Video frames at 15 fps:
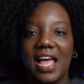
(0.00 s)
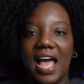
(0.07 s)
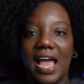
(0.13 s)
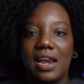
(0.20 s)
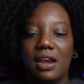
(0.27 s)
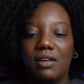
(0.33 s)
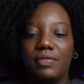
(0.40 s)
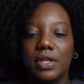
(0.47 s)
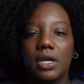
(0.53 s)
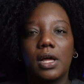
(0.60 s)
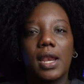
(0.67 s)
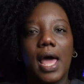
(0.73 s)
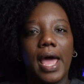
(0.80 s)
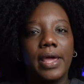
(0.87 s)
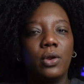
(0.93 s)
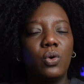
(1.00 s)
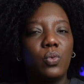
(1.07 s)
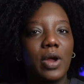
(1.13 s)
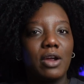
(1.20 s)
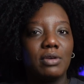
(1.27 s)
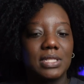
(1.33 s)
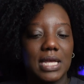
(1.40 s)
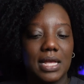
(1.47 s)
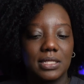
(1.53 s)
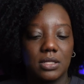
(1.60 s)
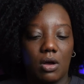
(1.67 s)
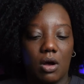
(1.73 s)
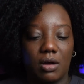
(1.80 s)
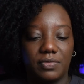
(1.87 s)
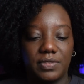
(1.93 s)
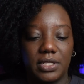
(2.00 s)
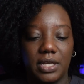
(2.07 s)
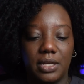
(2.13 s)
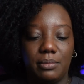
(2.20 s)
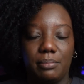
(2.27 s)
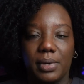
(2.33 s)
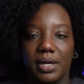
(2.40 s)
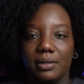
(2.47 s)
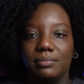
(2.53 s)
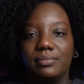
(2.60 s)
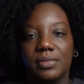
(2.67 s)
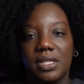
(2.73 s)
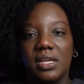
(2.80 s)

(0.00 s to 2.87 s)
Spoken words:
I love the color. I don't wear it as often, but